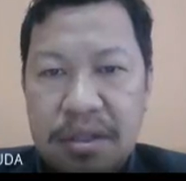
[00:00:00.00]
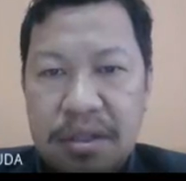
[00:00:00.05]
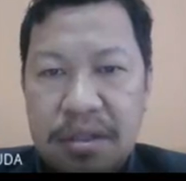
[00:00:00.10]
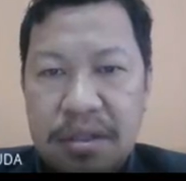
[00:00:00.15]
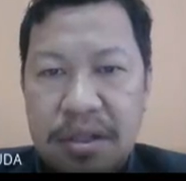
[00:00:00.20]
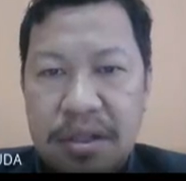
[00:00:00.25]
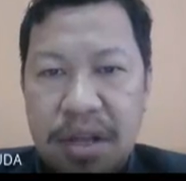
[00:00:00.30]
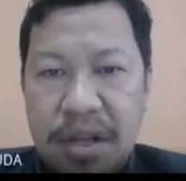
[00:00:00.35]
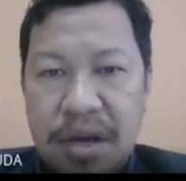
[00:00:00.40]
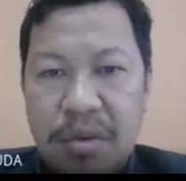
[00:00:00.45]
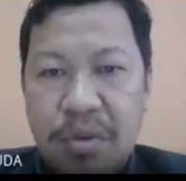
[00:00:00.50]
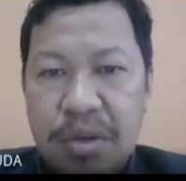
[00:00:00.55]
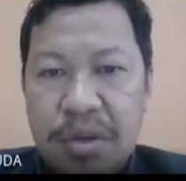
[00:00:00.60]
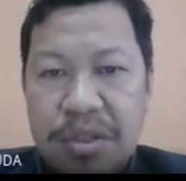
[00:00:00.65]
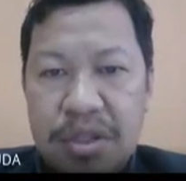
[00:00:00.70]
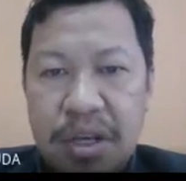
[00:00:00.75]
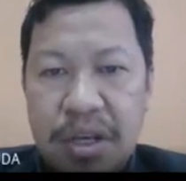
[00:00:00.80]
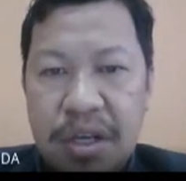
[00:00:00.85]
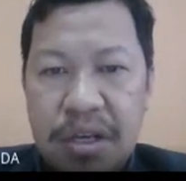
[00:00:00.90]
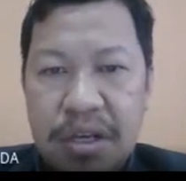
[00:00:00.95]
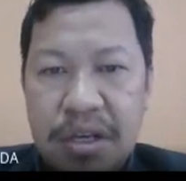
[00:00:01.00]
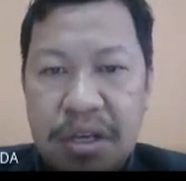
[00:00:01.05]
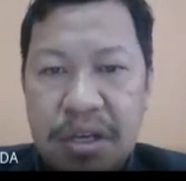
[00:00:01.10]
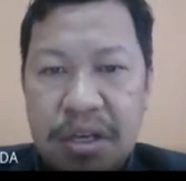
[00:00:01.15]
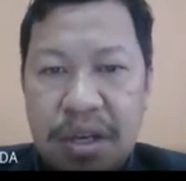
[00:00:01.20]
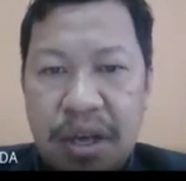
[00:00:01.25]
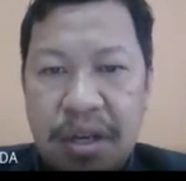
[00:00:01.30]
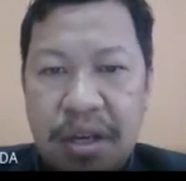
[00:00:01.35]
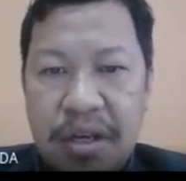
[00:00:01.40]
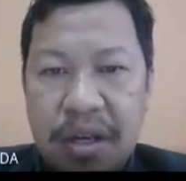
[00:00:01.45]
3 hours and
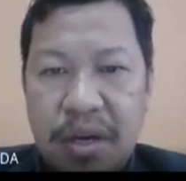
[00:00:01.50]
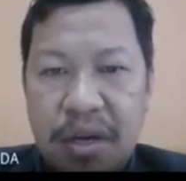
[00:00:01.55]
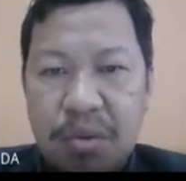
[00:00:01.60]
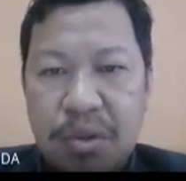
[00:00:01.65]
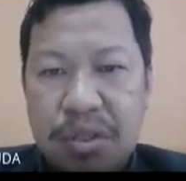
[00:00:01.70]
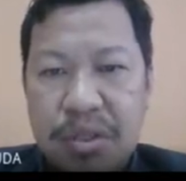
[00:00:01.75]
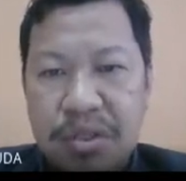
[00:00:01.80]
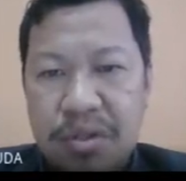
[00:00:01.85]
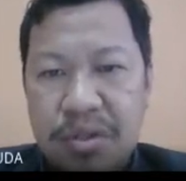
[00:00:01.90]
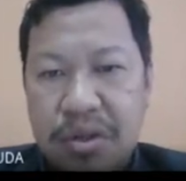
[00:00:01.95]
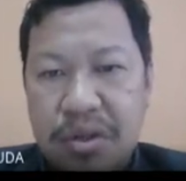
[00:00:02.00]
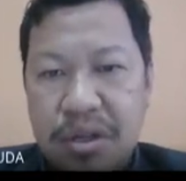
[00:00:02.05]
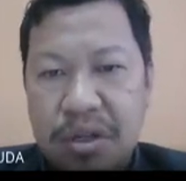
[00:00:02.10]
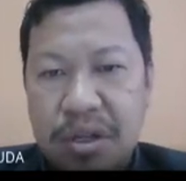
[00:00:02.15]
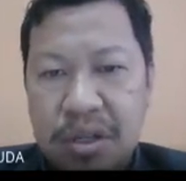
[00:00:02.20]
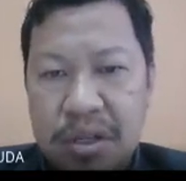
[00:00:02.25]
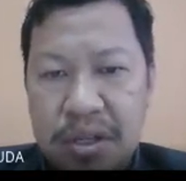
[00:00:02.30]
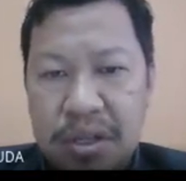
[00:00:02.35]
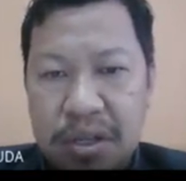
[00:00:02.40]
9 hours. Sorry.